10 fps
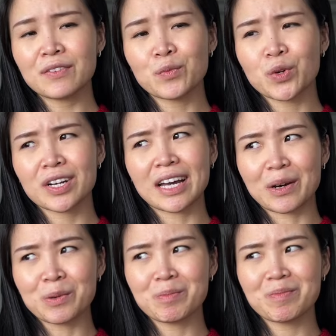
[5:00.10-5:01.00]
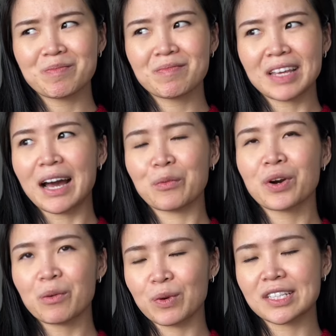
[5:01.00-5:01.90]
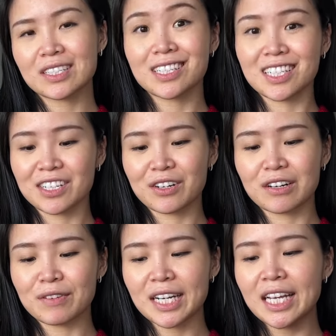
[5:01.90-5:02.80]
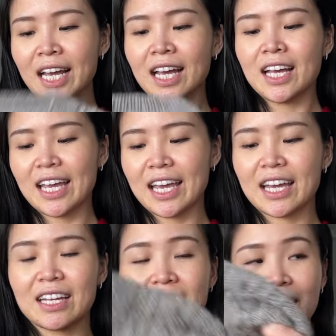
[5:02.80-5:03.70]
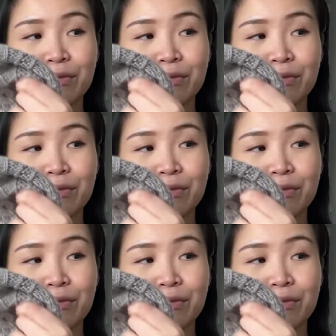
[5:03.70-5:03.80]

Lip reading: even wore it out. Yeah, I wore it once to dinner already, and I